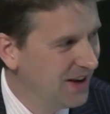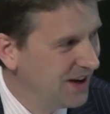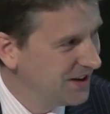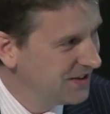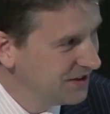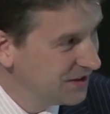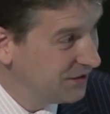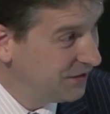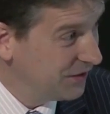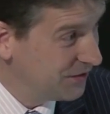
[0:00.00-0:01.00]
And I think
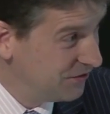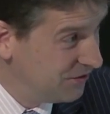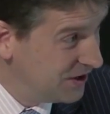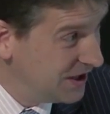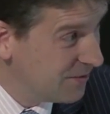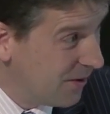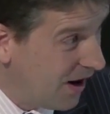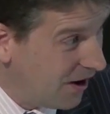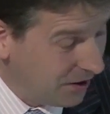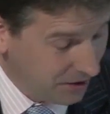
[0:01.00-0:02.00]
this fits really
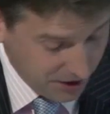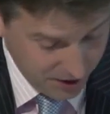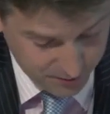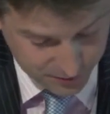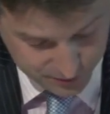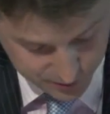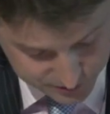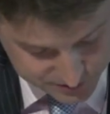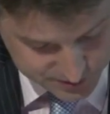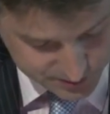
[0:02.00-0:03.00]
well with what
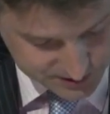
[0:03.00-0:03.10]
you've just